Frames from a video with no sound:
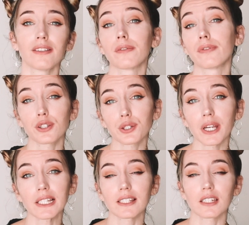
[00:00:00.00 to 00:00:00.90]
The
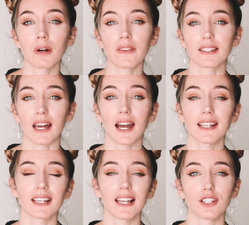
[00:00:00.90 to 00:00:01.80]
filtering system on the
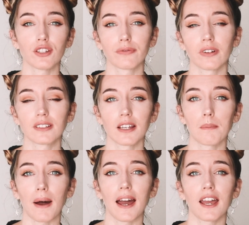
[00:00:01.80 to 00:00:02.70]
site lets you filter
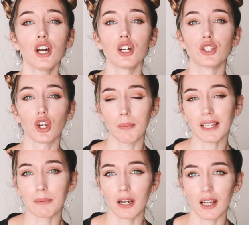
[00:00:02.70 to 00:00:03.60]
by job
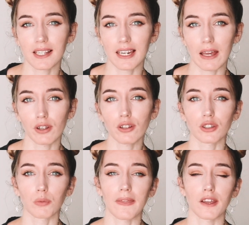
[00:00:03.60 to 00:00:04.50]
experience level,
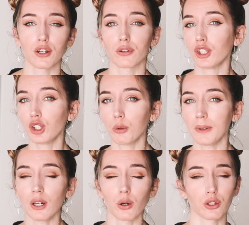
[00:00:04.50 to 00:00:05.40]
so whether you're a
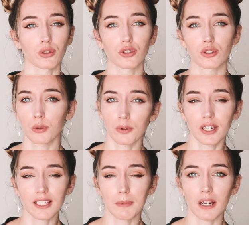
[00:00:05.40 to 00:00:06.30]
newbie or you're super
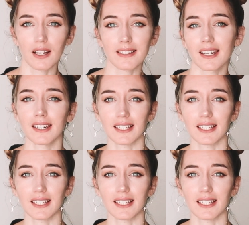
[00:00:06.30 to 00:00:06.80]
experienced and an